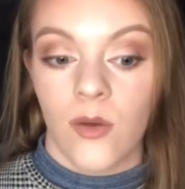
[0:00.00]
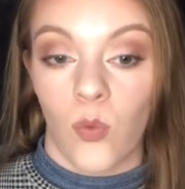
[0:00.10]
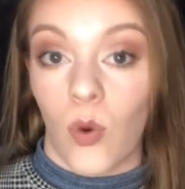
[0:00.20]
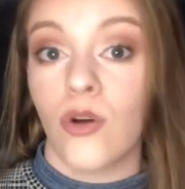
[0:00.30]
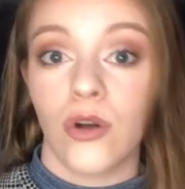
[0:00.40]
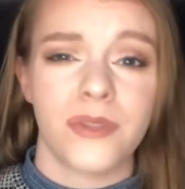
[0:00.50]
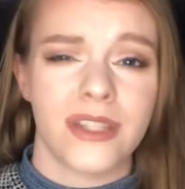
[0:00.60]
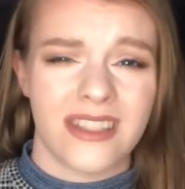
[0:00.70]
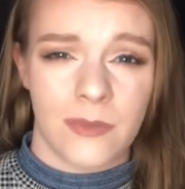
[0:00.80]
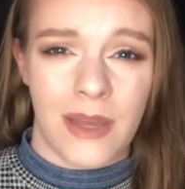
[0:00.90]
woke up to
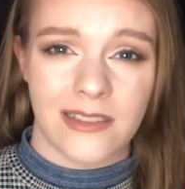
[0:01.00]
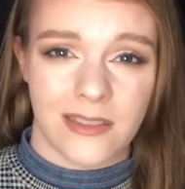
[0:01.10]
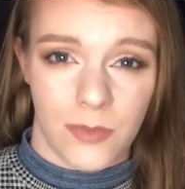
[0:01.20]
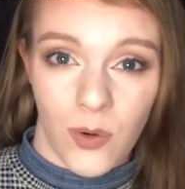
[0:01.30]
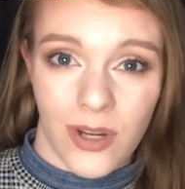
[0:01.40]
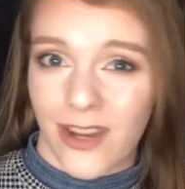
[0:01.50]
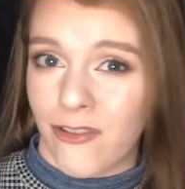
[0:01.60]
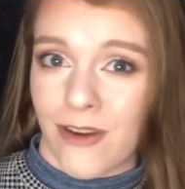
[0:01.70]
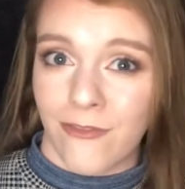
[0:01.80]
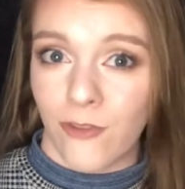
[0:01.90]
the smell of smoke at
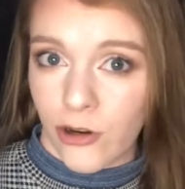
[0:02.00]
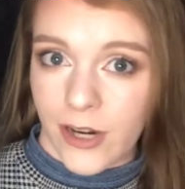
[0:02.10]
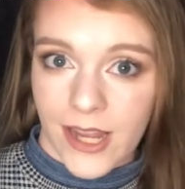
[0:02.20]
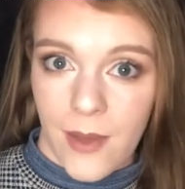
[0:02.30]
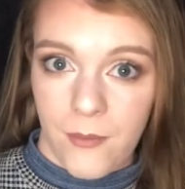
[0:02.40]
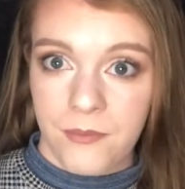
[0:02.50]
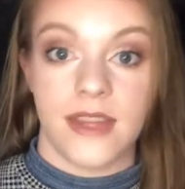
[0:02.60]
around 4 a.m.